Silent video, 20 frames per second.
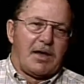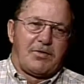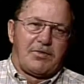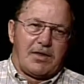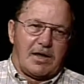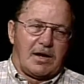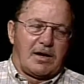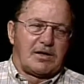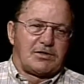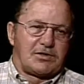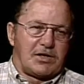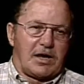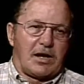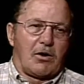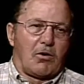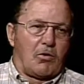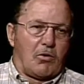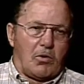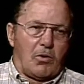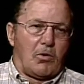Then, as they
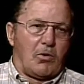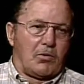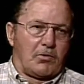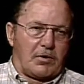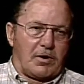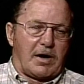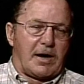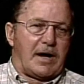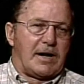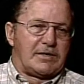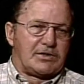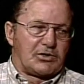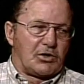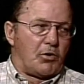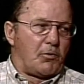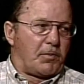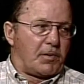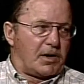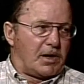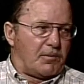grow older, eyes
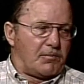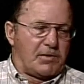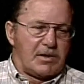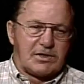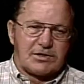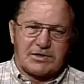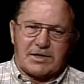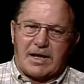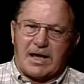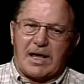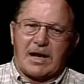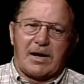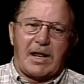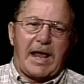open up, this and that,